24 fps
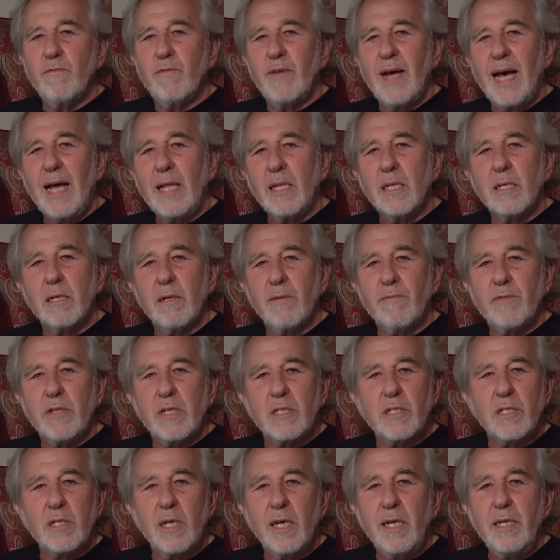valid of
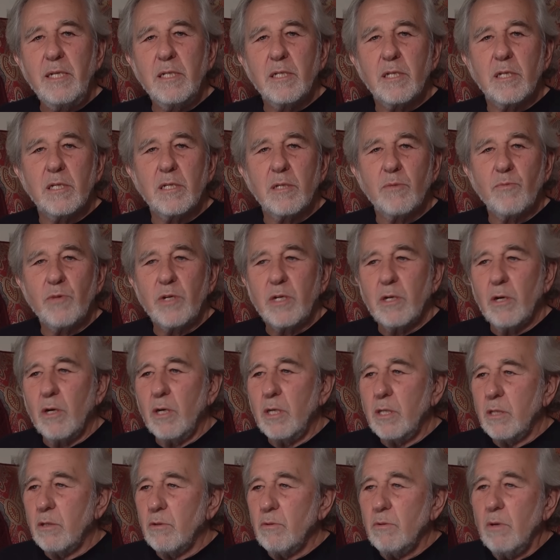the sciences in
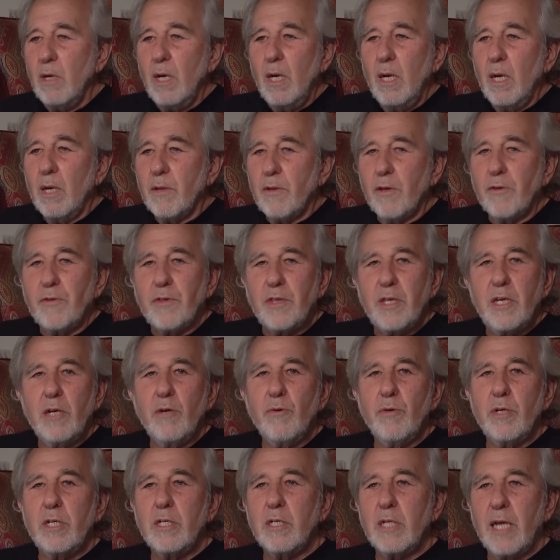regard to the
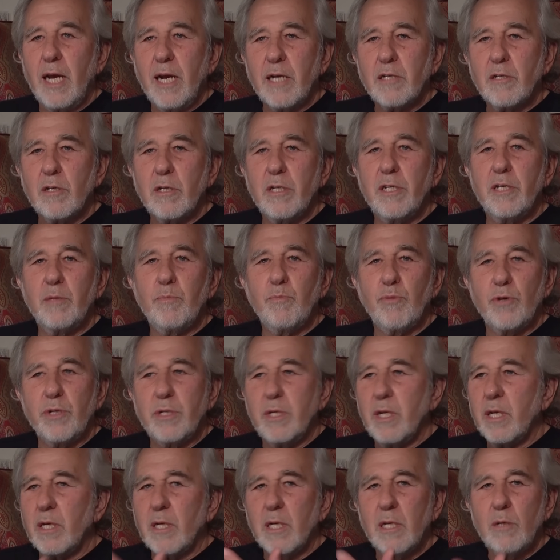theories actually
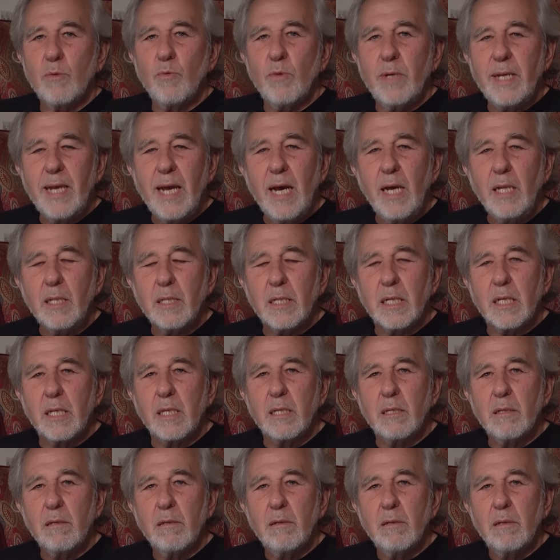predicting reality.